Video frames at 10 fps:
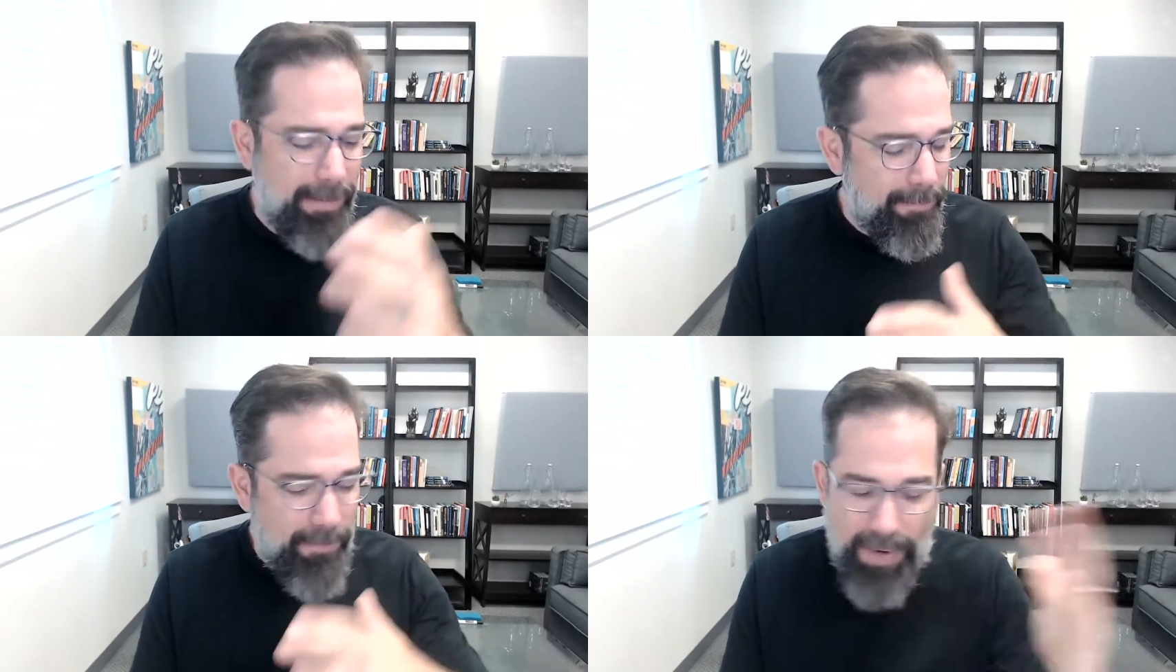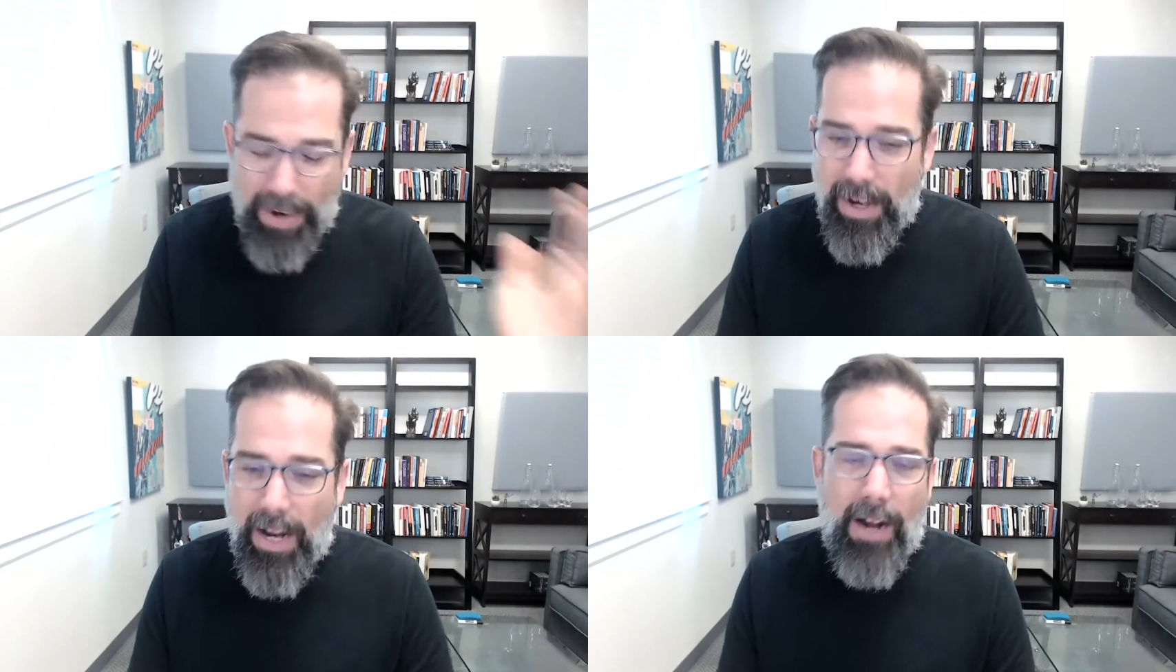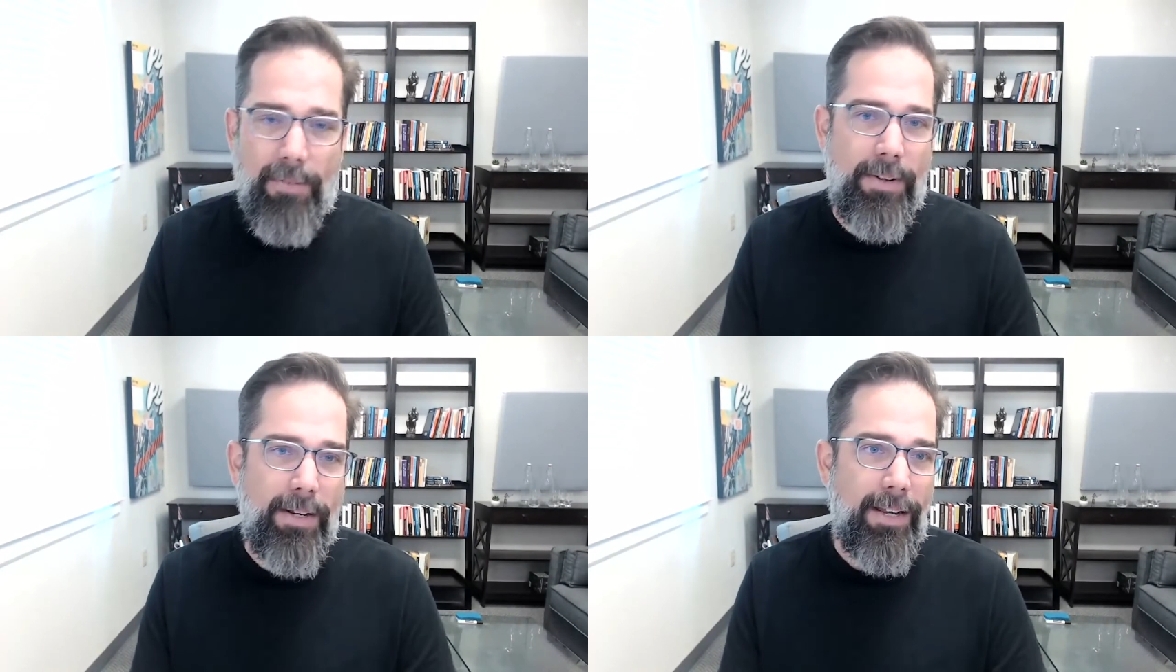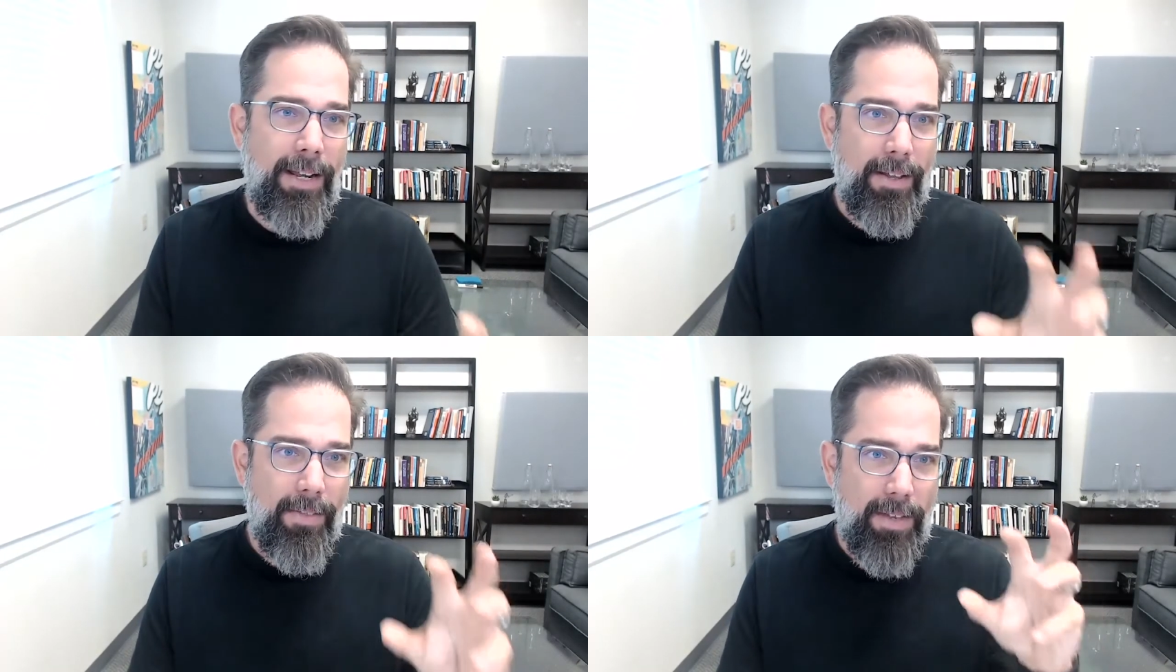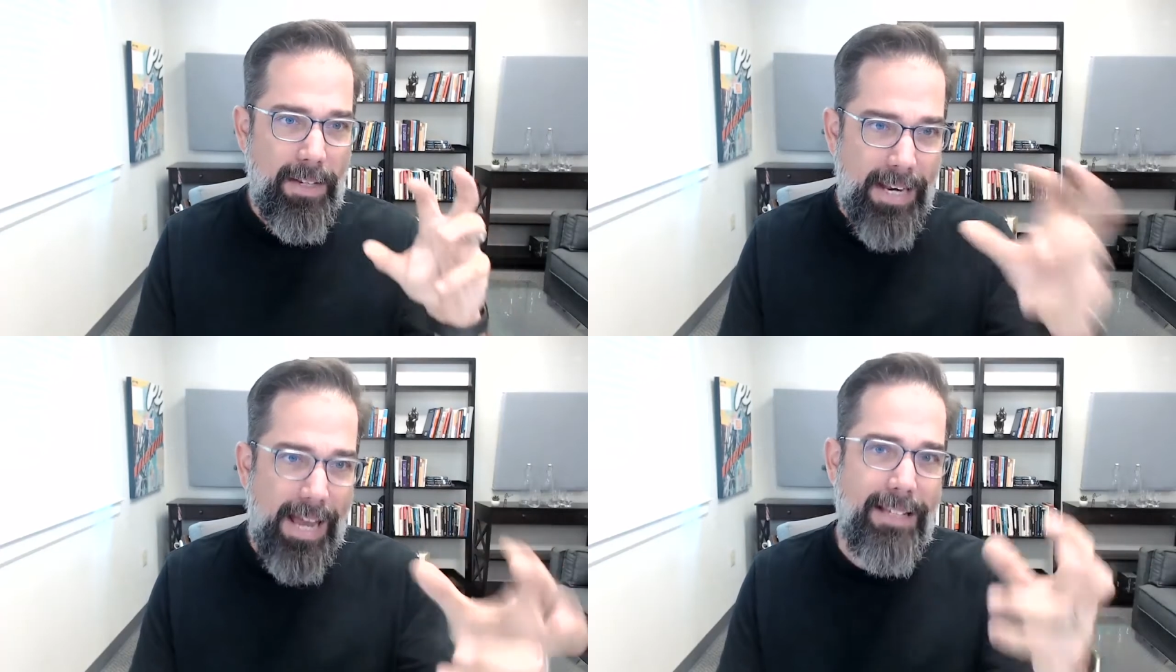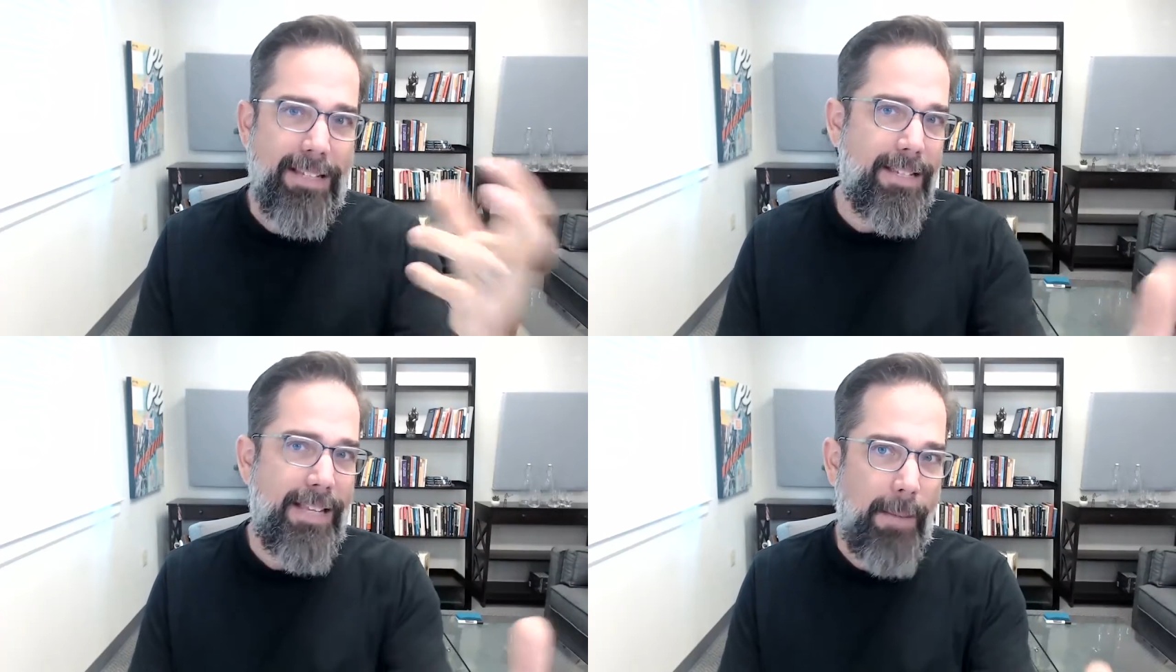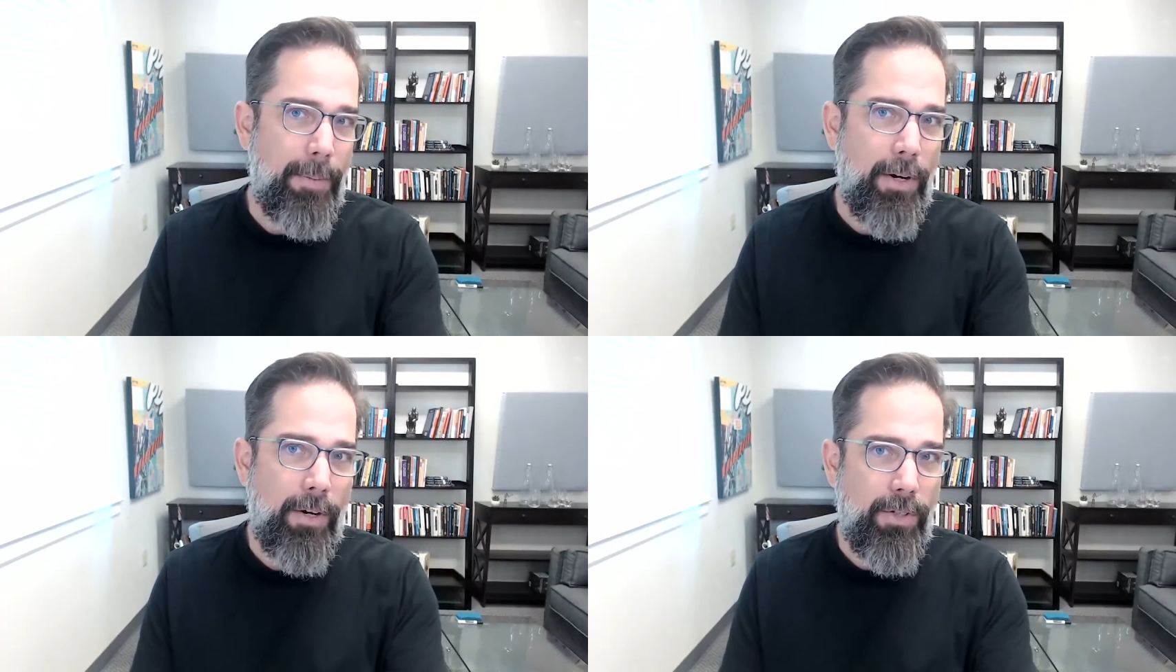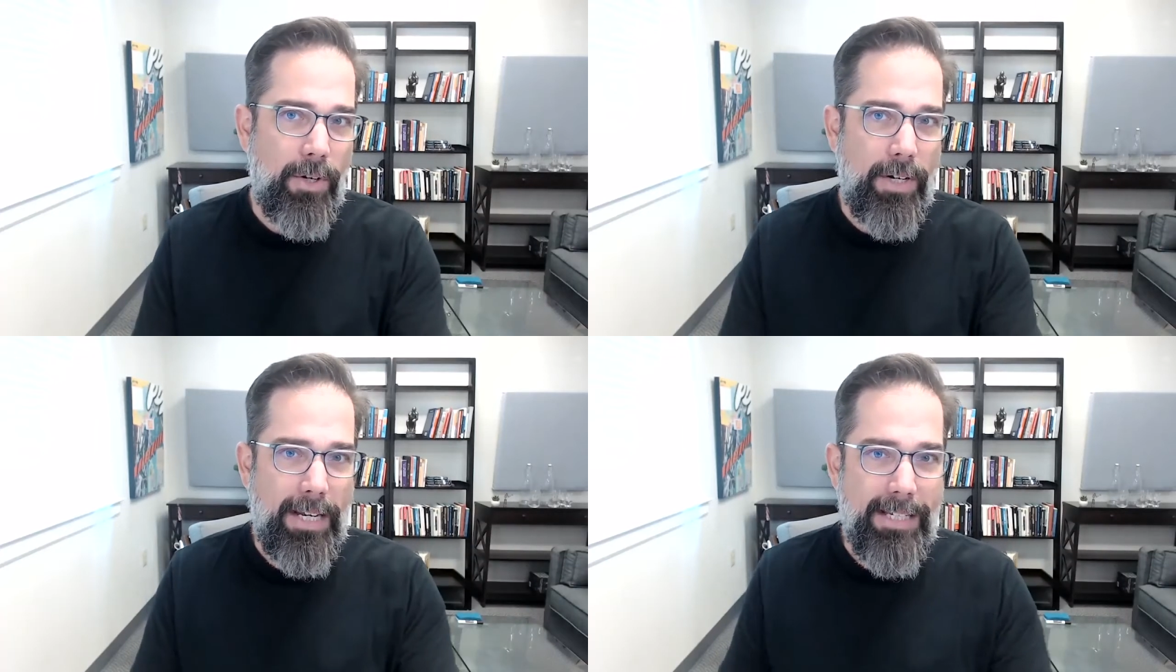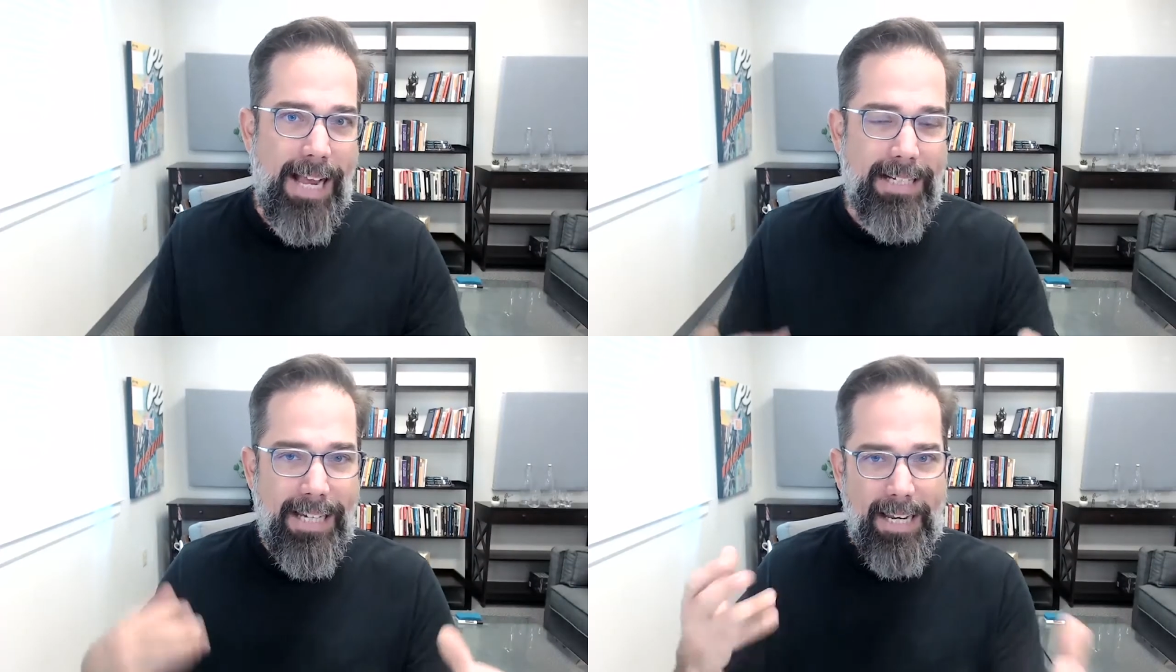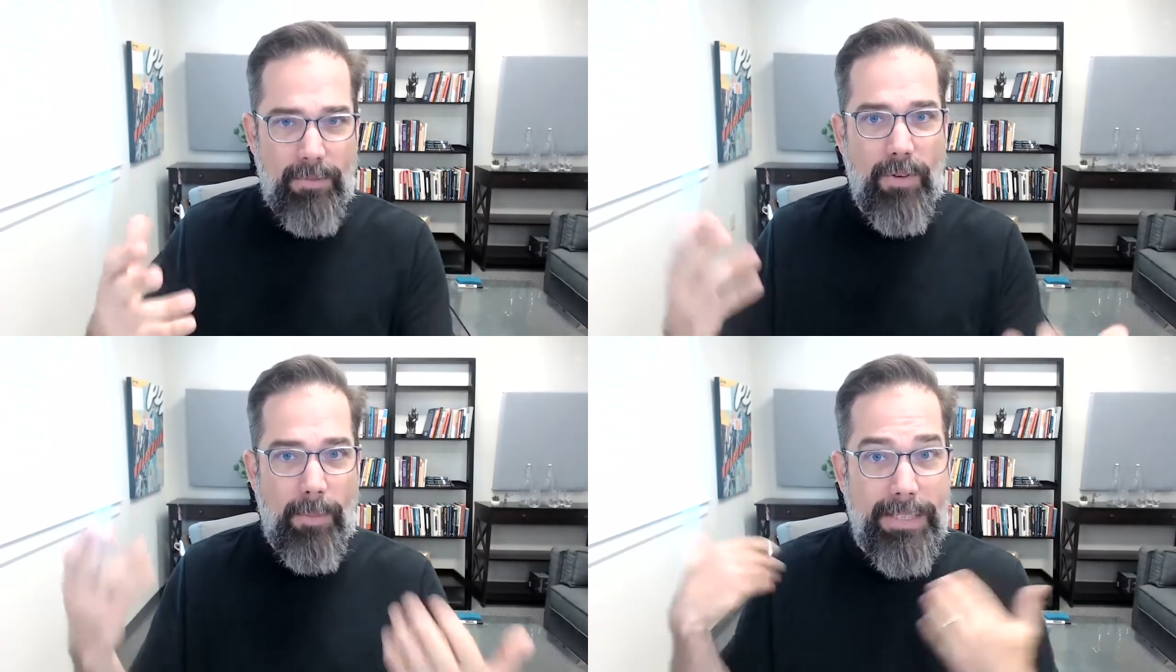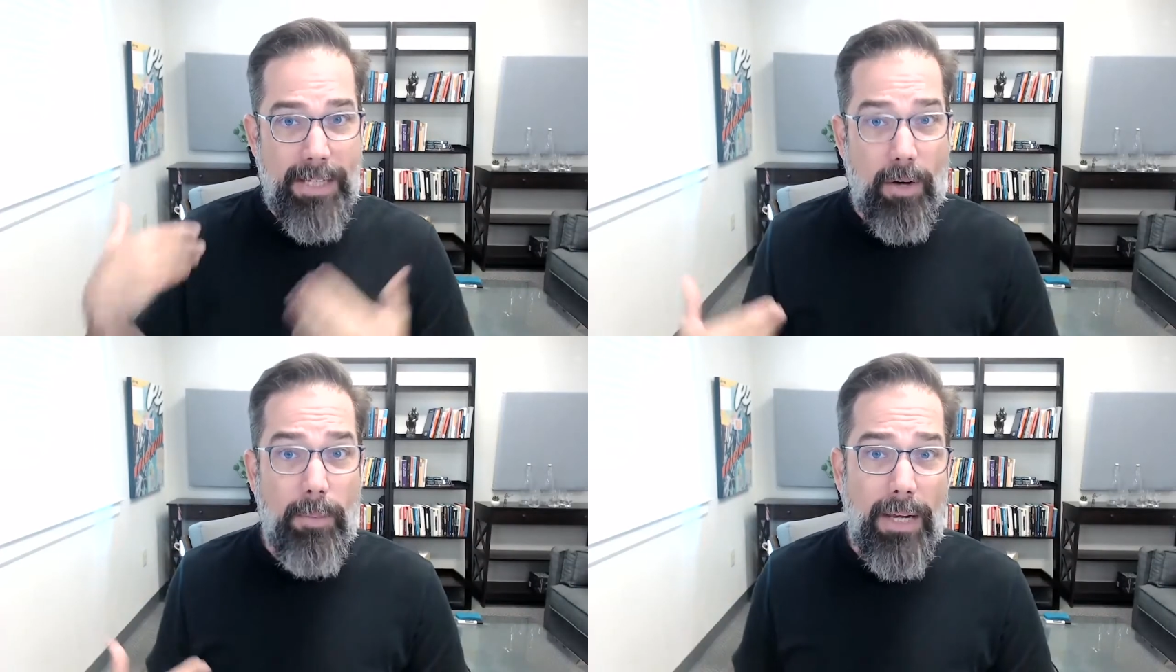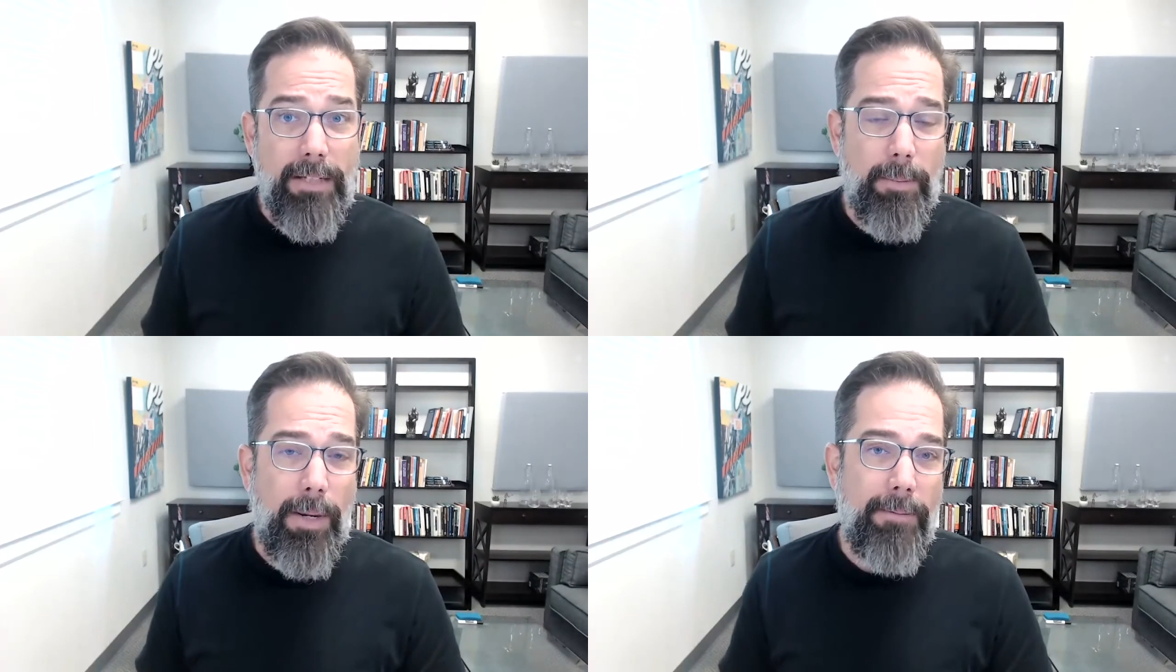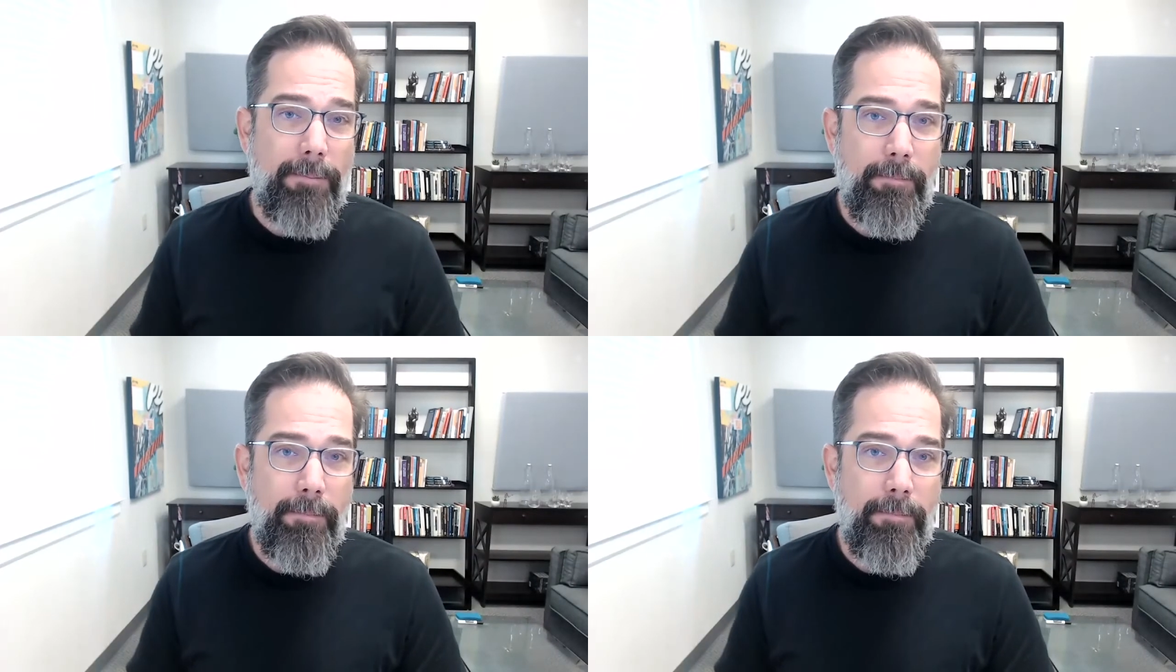Very often, the next step in our journey is actually hidden from us in our blind spot.